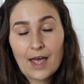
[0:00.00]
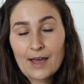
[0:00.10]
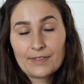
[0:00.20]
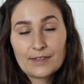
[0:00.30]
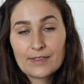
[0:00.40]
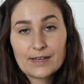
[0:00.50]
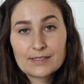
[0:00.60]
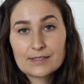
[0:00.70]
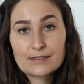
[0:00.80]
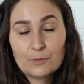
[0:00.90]
I think
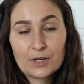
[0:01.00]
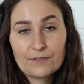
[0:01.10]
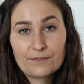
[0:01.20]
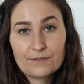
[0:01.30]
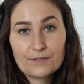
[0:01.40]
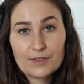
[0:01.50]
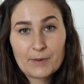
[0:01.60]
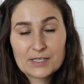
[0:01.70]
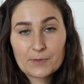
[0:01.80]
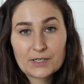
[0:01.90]
that's one of the
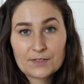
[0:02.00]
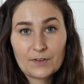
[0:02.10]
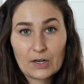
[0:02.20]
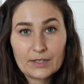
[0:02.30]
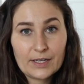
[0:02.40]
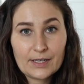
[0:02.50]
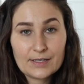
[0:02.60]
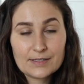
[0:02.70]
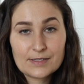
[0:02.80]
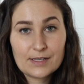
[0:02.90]
best parts of gardening
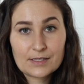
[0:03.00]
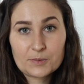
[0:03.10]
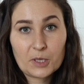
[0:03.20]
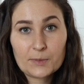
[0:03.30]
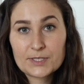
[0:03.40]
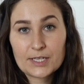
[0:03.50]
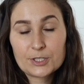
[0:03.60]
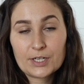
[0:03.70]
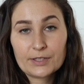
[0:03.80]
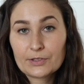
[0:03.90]
is the
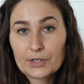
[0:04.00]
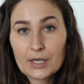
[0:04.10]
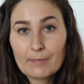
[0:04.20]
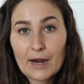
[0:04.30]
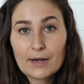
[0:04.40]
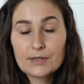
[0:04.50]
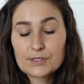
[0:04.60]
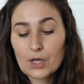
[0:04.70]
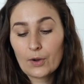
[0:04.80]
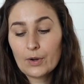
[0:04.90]
experimentation and learning part.
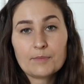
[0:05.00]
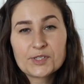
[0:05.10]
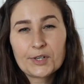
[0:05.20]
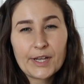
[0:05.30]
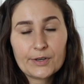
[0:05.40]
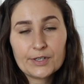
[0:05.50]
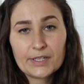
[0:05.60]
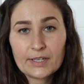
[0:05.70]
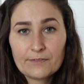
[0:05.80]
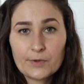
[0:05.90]
So I'm sorry I
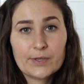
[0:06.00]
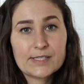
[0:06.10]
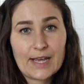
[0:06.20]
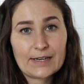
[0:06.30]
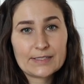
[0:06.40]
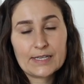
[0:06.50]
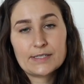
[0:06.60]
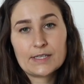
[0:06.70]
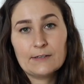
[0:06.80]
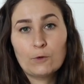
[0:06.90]
couldn't give you exact
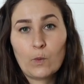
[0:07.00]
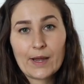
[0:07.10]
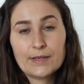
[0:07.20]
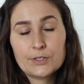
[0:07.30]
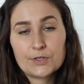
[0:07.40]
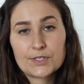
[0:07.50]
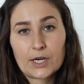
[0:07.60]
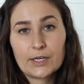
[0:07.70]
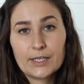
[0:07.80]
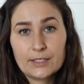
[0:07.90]
dates of when to
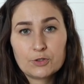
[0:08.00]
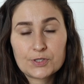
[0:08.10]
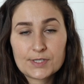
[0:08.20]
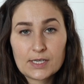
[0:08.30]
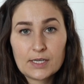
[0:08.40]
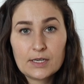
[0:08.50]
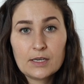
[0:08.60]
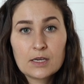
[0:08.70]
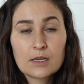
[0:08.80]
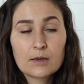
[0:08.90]
start each seed,
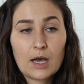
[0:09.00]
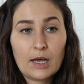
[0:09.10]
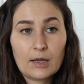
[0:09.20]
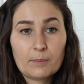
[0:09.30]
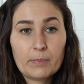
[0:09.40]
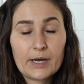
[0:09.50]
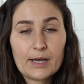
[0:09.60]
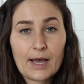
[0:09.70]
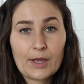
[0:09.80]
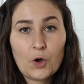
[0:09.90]
uh,
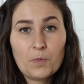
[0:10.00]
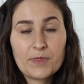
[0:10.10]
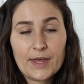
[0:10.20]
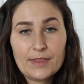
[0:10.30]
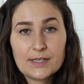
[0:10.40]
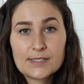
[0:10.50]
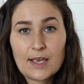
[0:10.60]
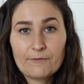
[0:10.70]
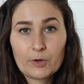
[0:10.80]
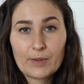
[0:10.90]
but I hope that this
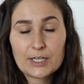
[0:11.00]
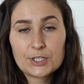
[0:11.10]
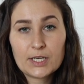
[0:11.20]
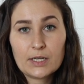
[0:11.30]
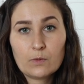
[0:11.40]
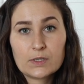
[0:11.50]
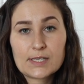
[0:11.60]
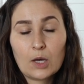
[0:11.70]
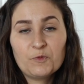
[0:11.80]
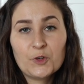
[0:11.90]
information was
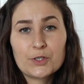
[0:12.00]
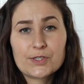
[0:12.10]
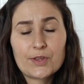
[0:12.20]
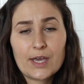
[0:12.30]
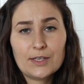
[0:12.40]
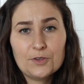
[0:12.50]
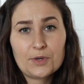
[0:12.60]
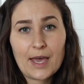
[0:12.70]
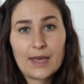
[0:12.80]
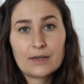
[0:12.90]
helpful so that you
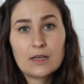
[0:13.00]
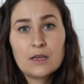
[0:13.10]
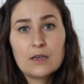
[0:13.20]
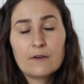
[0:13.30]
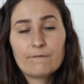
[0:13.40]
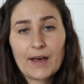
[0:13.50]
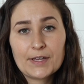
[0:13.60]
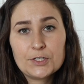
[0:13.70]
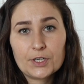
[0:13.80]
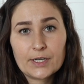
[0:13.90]
can can
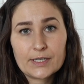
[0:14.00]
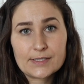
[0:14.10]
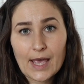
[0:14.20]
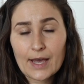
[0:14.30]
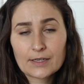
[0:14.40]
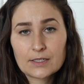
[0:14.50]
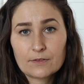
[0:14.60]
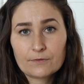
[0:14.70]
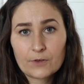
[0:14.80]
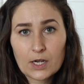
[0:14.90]
find your exact
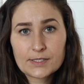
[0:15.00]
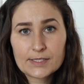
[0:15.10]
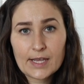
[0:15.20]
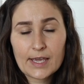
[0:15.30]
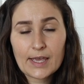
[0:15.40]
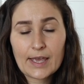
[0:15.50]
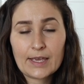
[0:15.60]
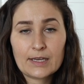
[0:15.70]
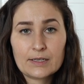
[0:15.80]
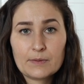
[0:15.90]
frost date
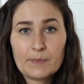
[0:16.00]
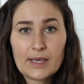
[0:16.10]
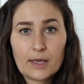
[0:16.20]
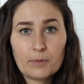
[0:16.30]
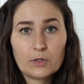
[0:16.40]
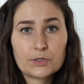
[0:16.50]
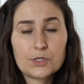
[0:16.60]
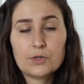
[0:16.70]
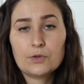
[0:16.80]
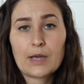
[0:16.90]
and be able
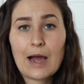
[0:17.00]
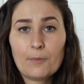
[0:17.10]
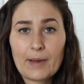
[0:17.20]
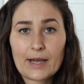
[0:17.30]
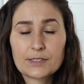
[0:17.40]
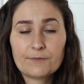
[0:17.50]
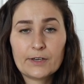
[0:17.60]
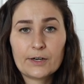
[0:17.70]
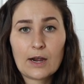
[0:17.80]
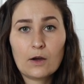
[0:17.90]
to count back to
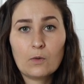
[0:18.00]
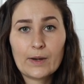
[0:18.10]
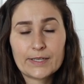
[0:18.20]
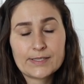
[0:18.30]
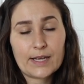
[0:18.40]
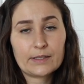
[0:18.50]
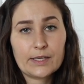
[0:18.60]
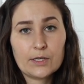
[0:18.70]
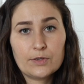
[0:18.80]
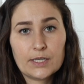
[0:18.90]
figure out when exactly
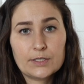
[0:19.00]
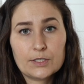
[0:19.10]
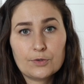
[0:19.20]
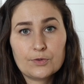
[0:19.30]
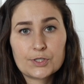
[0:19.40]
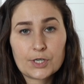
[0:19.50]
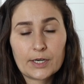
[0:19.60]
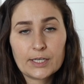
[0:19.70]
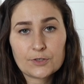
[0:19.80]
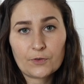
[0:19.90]
you need to
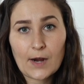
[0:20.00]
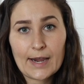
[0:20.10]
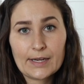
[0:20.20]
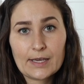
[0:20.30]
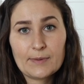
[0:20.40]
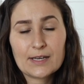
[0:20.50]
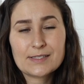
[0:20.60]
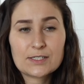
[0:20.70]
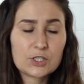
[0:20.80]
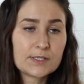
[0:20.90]
start each variety
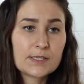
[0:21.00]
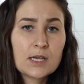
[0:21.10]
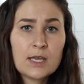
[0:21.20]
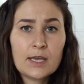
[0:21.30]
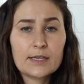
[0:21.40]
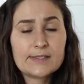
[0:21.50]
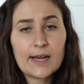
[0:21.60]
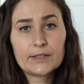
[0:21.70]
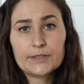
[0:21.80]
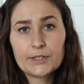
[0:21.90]
because it's just it's
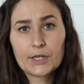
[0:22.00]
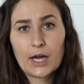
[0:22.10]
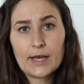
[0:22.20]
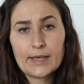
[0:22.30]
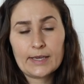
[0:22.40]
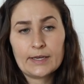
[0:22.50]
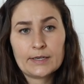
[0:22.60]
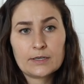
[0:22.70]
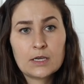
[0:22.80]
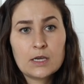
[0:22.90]
not clear cut
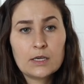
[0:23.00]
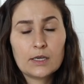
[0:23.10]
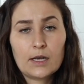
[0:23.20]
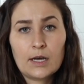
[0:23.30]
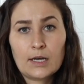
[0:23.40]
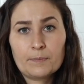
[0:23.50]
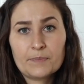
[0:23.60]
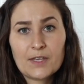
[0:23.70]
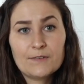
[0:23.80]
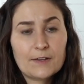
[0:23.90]
and um,
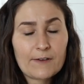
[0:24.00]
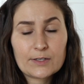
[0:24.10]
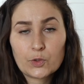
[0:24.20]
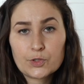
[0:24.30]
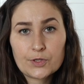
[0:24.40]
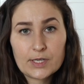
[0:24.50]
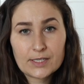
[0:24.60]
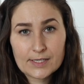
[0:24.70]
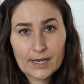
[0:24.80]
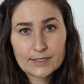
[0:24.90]
even if I told you the
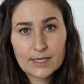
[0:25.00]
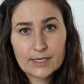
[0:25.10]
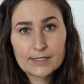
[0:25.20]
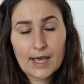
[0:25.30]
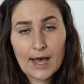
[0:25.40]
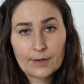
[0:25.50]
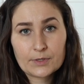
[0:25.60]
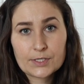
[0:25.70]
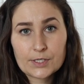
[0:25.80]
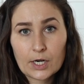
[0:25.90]
exact dates that I
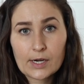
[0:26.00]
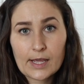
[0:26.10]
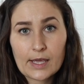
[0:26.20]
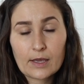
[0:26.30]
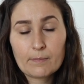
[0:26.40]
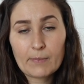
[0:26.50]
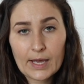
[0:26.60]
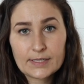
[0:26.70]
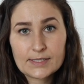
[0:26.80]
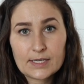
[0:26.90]
was starting
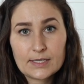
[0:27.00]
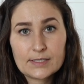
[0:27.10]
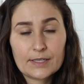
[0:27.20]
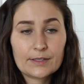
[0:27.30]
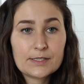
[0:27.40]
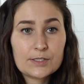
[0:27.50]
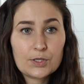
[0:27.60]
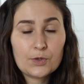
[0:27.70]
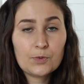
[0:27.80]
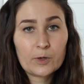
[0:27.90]
my seeds unless
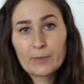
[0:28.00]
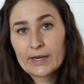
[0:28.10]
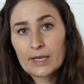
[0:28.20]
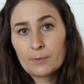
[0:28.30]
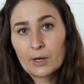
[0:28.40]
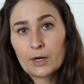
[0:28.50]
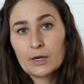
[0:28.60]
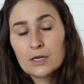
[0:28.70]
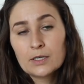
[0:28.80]
you were my neighbor